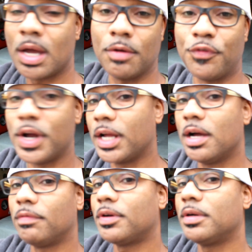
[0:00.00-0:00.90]
front
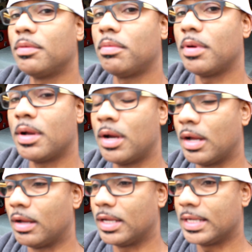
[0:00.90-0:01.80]
cover.
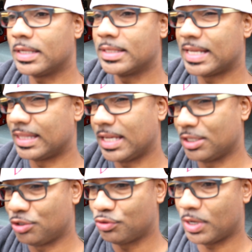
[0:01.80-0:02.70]
Because I think
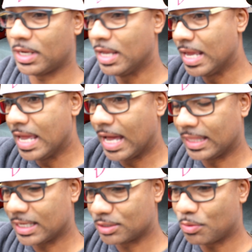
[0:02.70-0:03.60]

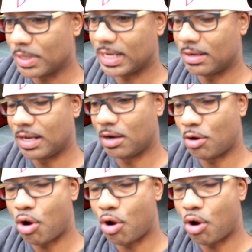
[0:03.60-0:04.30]
it's going down there and